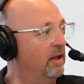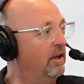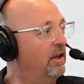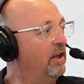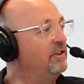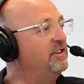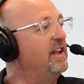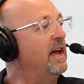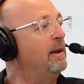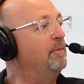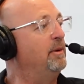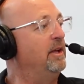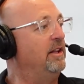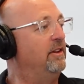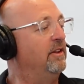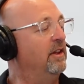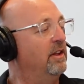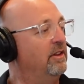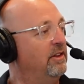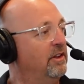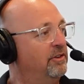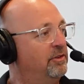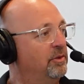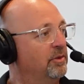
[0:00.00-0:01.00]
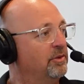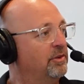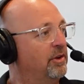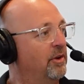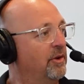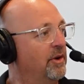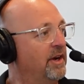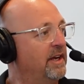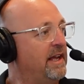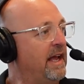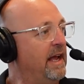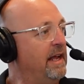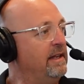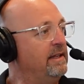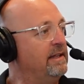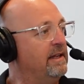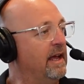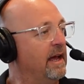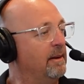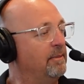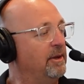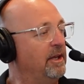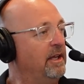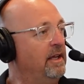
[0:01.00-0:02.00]
This was Hurricane
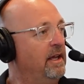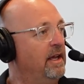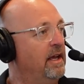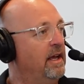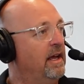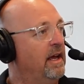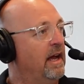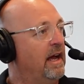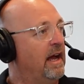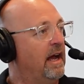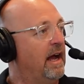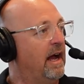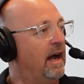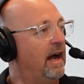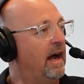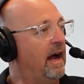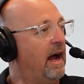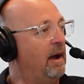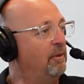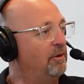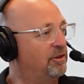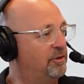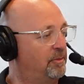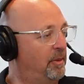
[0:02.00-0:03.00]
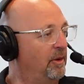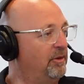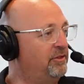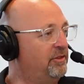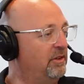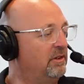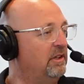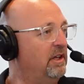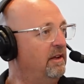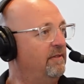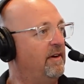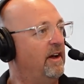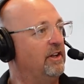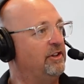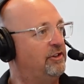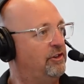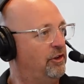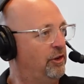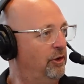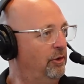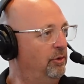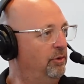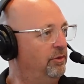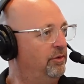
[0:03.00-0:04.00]
Debbie. I was supposed to leave on
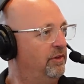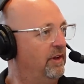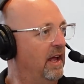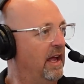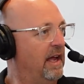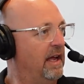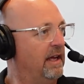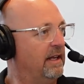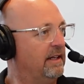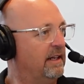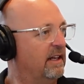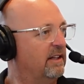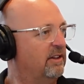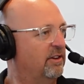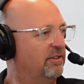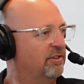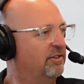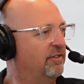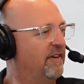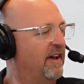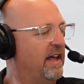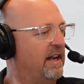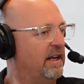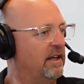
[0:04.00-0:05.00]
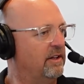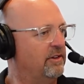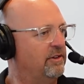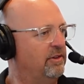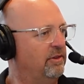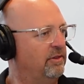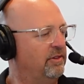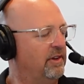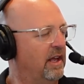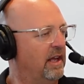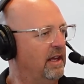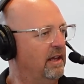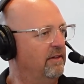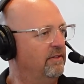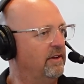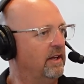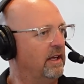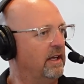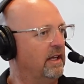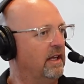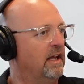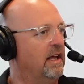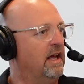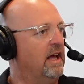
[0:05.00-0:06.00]
Tuesday and get to Savannah on Tuesday
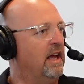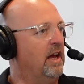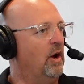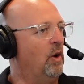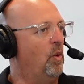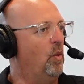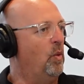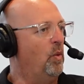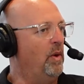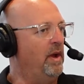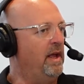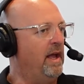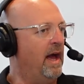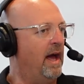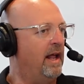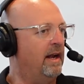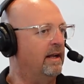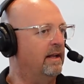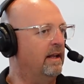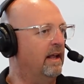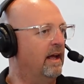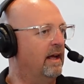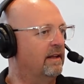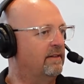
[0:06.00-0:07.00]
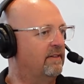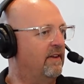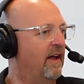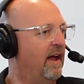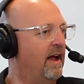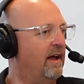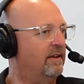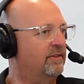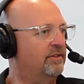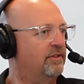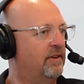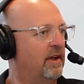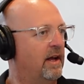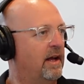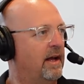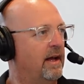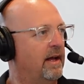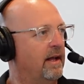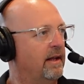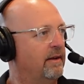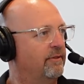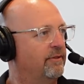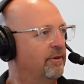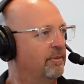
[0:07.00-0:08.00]
evening. We got a text
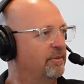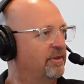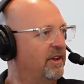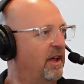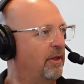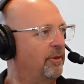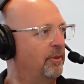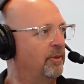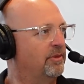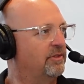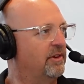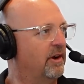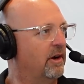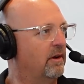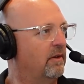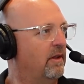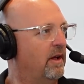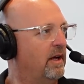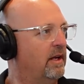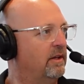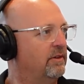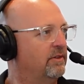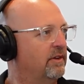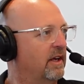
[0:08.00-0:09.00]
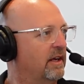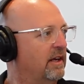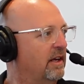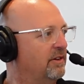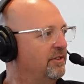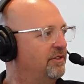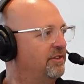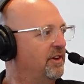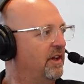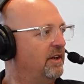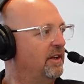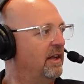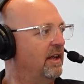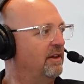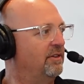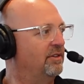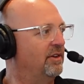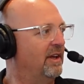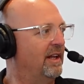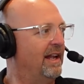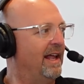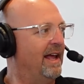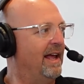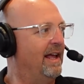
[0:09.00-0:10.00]
from Southwest Airlines like on Sunday
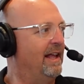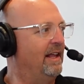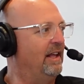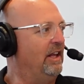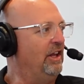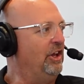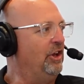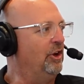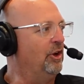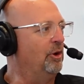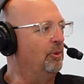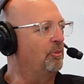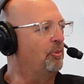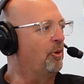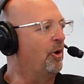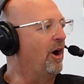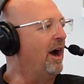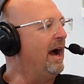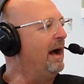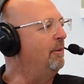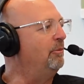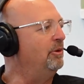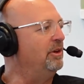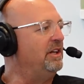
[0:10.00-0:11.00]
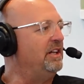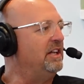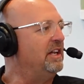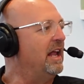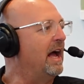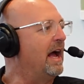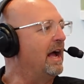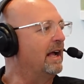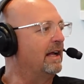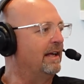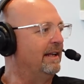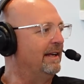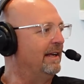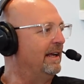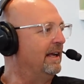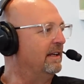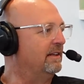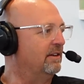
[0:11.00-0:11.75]
saying, "Hey, you're probably not going to get to